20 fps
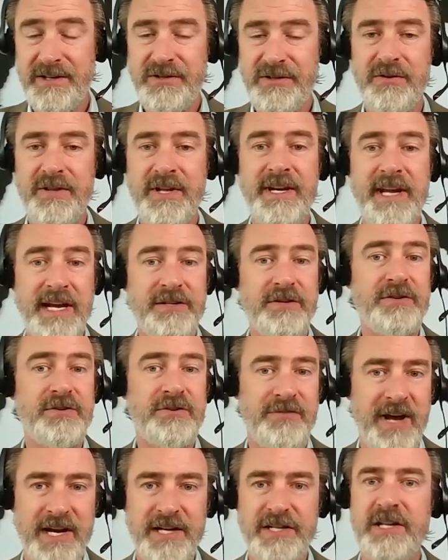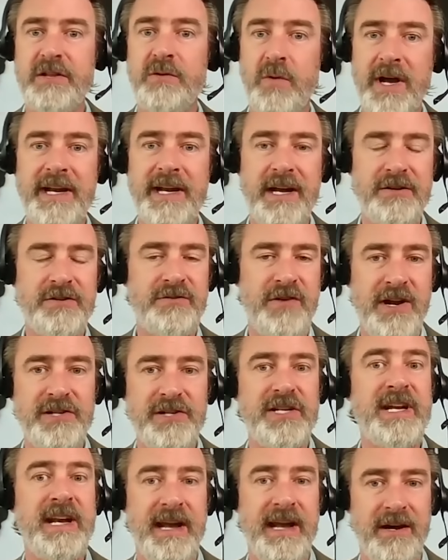So the NATO strategy, the White House
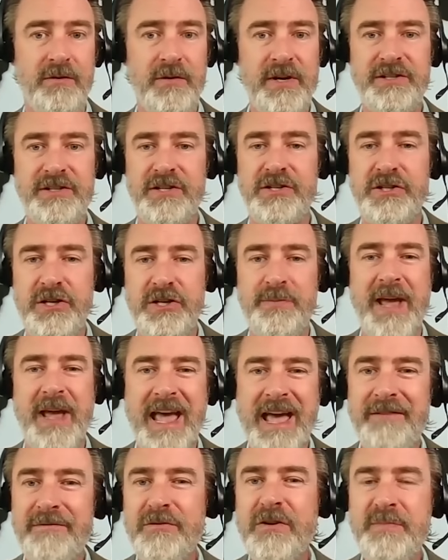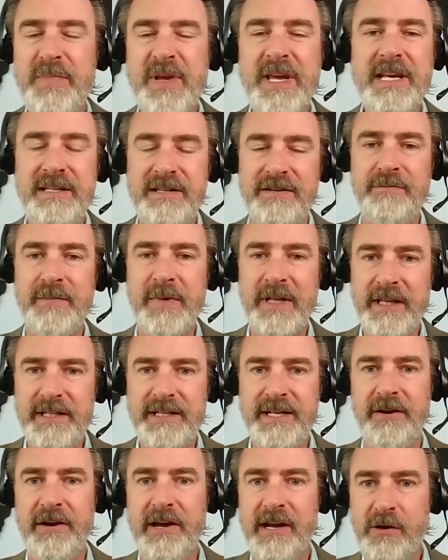strategy now, is to ship every piece of
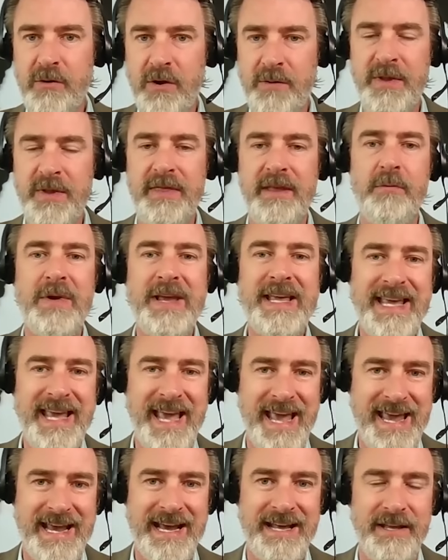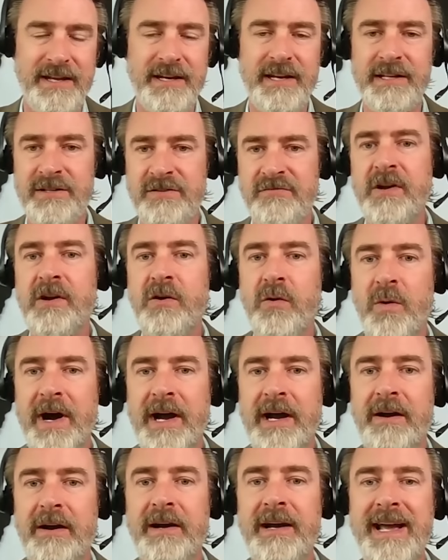military equipment that we can that doesn't
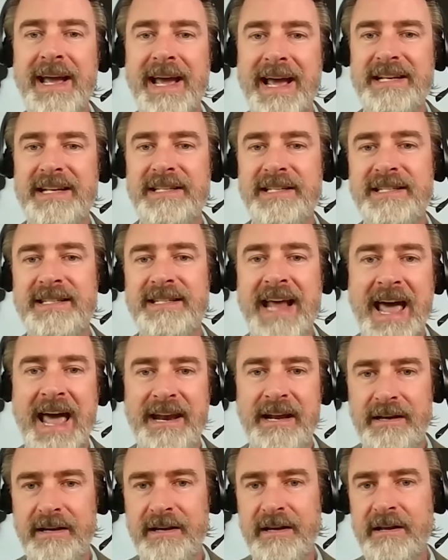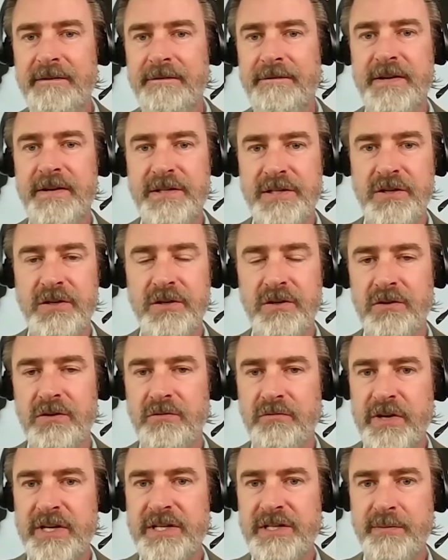require a static
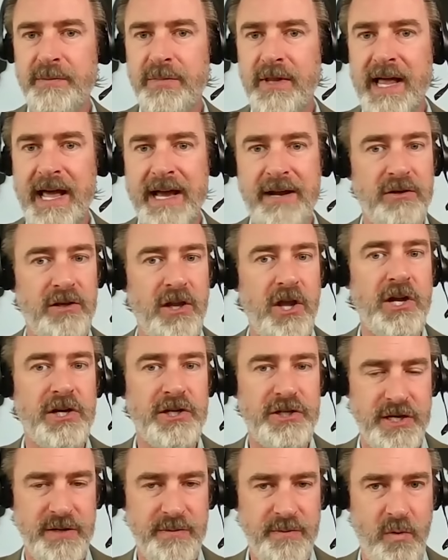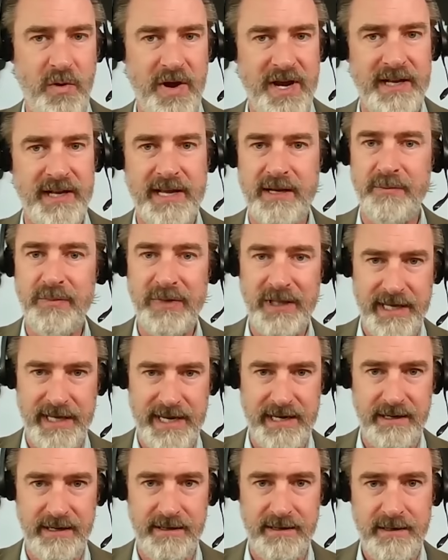physical resupply or launching point like a
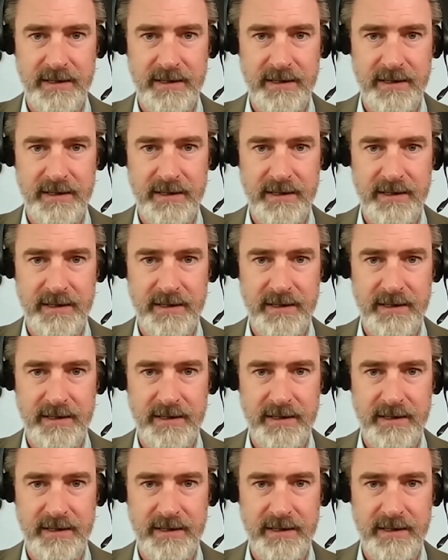plane.